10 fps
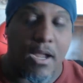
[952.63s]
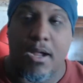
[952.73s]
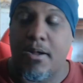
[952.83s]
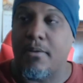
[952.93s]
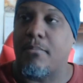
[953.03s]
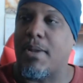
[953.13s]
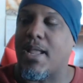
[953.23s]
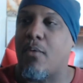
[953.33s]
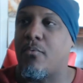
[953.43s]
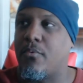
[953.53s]
oh my
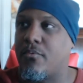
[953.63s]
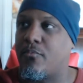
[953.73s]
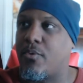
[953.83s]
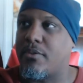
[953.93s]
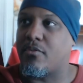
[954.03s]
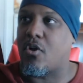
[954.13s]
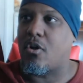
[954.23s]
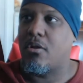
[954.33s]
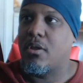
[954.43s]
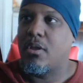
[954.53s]
god, what is it
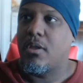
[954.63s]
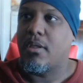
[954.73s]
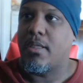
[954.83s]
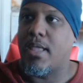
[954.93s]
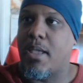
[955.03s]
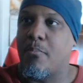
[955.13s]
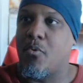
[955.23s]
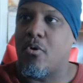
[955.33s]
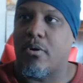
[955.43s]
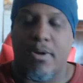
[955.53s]
called? Gain
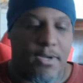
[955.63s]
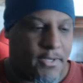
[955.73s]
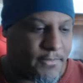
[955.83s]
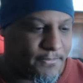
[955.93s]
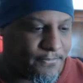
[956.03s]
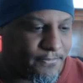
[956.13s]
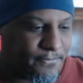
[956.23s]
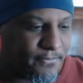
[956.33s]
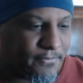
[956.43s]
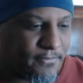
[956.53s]
more
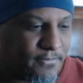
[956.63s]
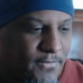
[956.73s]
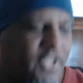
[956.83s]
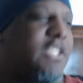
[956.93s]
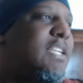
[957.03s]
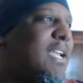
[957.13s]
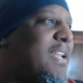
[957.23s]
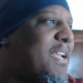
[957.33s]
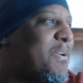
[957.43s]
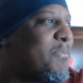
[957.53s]

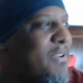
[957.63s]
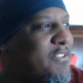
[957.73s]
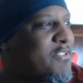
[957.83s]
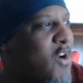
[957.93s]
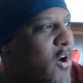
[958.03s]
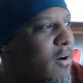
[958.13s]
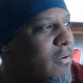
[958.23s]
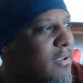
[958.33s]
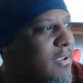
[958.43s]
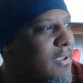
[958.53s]
shit. What is it called?